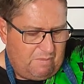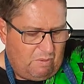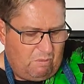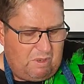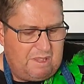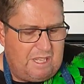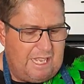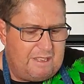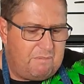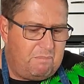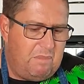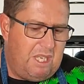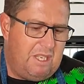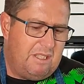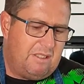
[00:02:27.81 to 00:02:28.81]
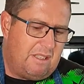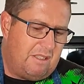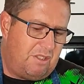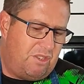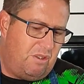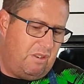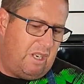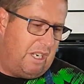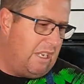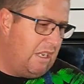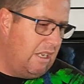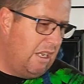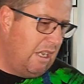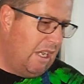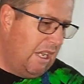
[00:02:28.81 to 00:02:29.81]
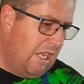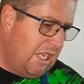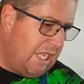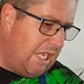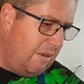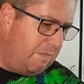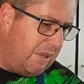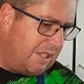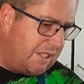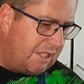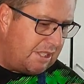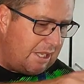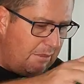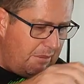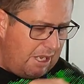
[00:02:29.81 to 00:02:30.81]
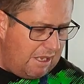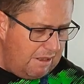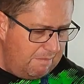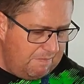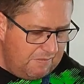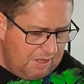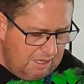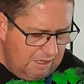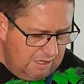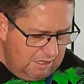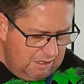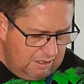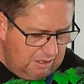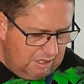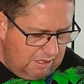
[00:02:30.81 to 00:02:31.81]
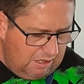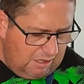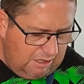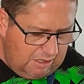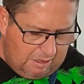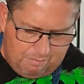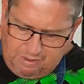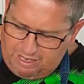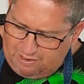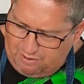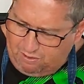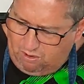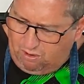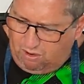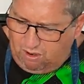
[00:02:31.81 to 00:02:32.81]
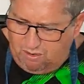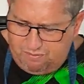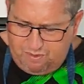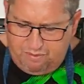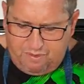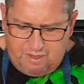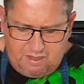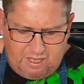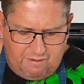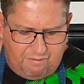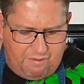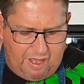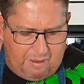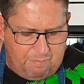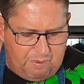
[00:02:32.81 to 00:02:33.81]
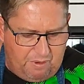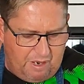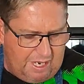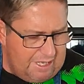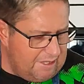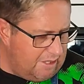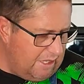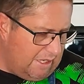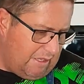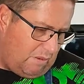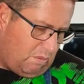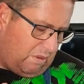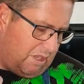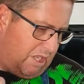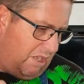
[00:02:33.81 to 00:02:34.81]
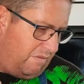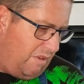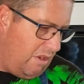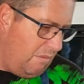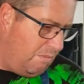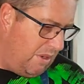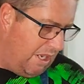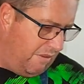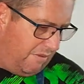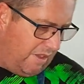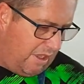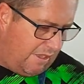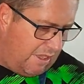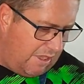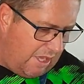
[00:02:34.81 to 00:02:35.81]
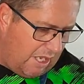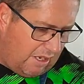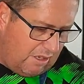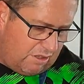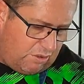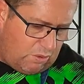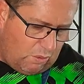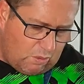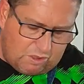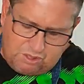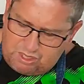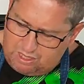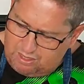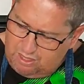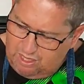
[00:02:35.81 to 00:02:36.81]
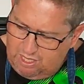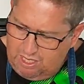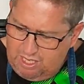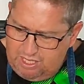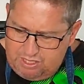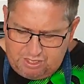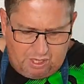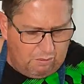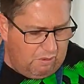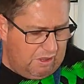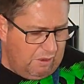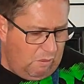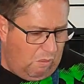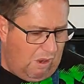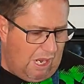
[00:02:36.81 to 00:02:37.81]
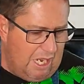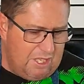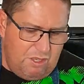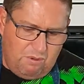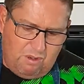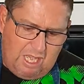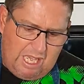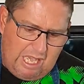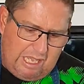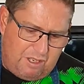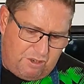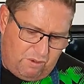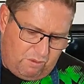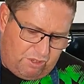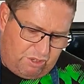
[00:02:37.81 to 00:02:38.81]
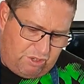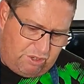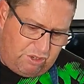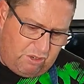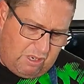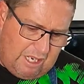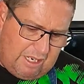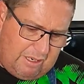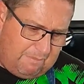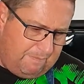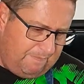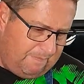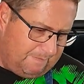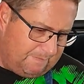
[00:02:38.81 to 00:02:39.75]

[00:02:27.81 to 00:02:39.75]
What that means is you're going to keep it simmer till about half of it evaporates, and it will give you a bit of a thicker sauce. So with the wine you add your sugar,